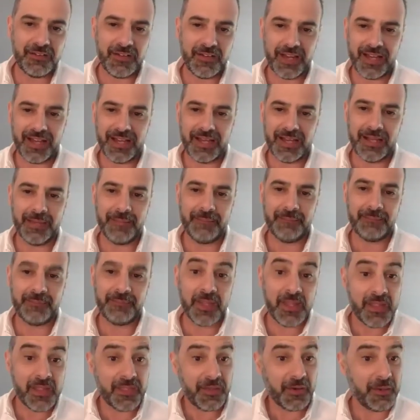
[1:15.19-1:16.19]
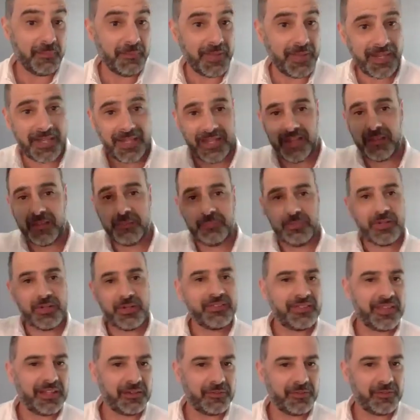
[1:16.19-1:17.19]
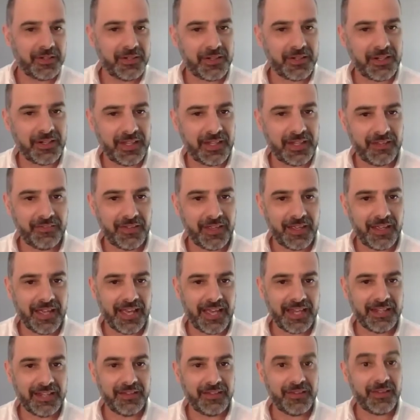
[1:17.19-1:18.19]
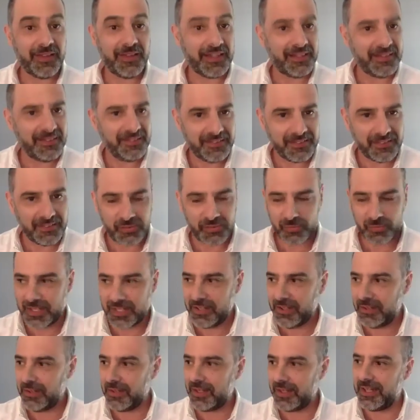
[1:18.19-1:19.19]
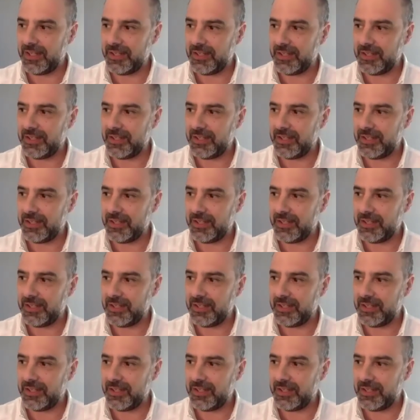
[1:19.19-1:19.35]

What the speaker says: There are many other books that we could have added to that list as well.